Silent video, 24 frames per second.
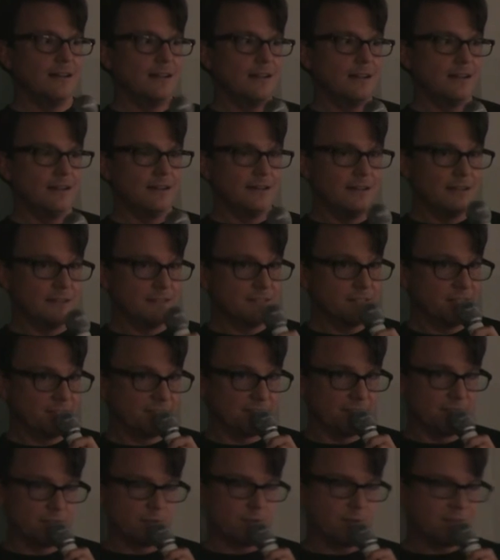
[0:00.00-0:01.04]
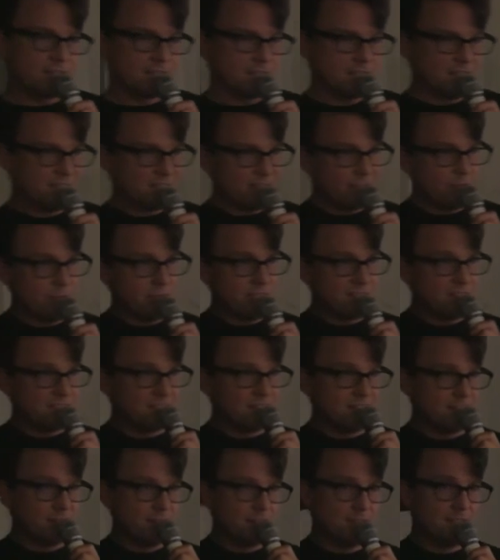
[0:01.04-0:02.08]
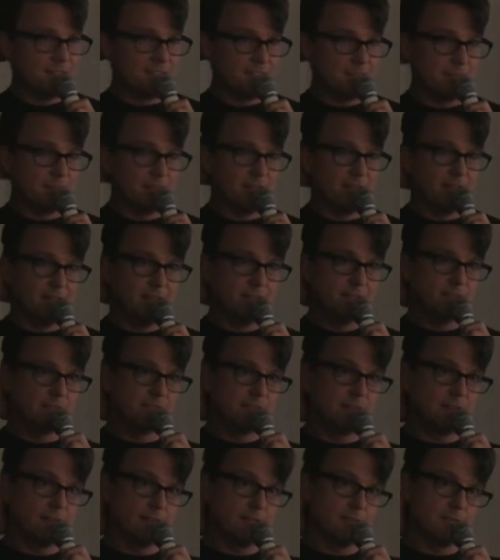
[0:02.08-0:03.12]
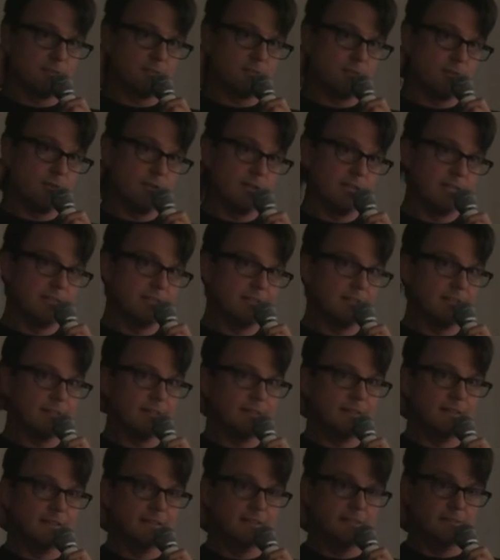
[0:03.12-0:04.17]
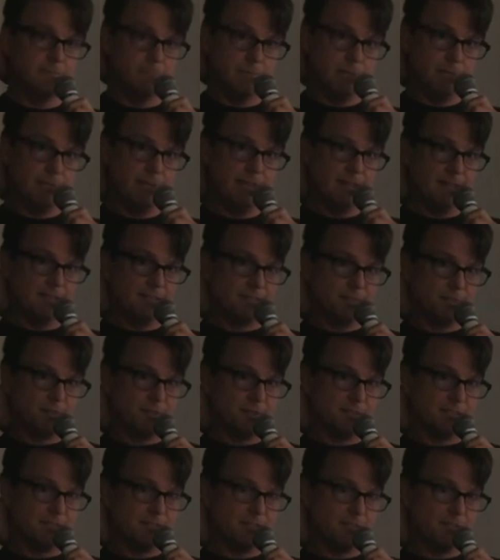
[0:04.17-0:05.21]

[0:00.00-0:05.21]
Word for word: uh, yeah, so the question is, have we considered some kind of colored coin uh, that maybe has a trusted